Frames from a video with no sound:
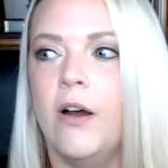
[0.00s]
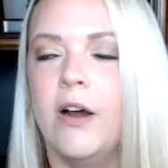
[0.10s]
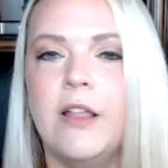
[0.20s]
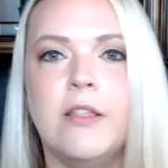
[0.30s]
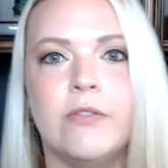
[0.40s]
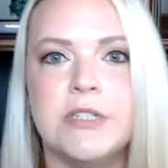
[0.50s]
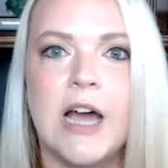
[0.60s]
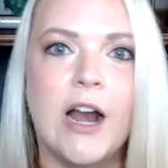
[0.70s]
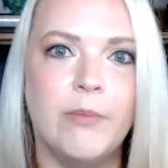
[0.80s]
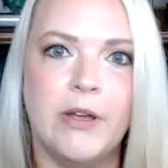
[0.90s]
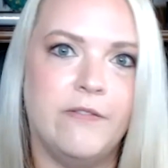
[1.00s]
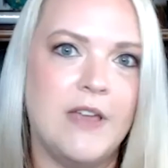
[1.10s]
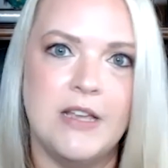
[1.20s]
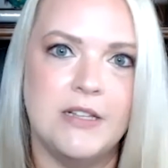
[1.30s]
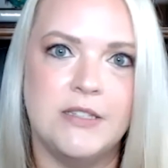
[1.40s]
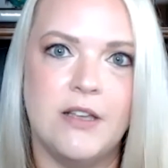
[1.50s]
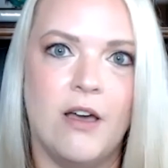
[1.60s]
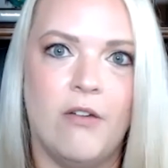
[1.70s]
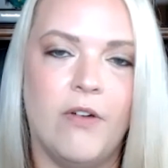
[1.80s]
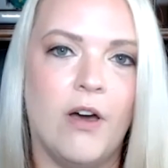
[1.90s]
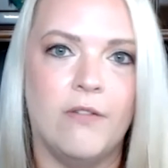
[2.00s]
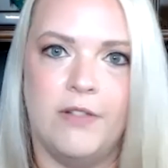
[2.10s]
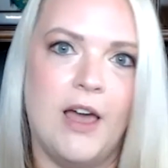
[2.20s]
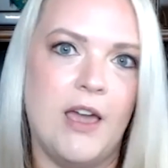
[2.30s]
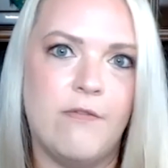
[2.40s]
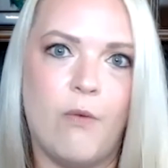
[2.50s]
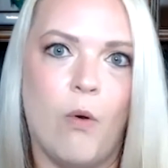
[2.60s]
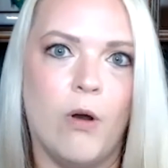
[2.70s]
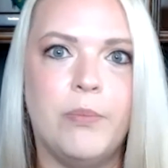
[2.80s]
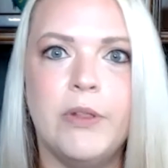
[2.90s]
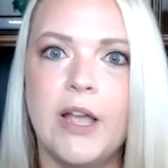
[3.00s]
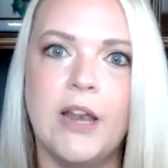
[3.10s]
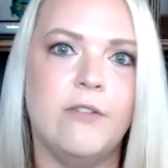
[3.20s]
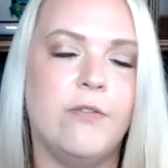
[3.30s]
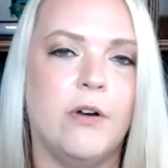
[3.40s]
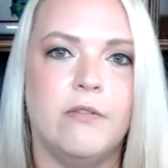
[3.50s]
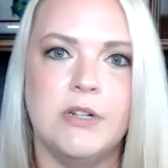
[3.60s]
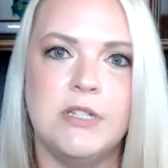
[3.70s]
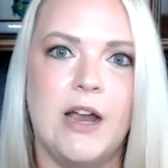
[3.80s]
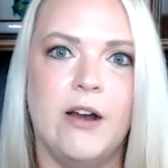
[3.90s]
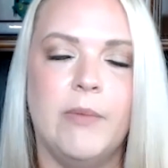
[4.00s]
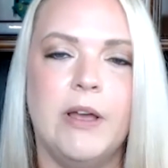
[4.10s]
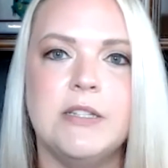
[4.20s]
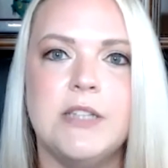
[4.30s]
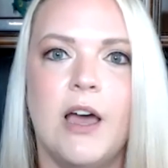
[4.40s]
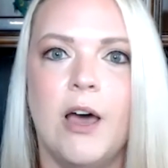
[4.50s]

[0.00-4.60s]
in the retirement phase of life, or planning for retirement,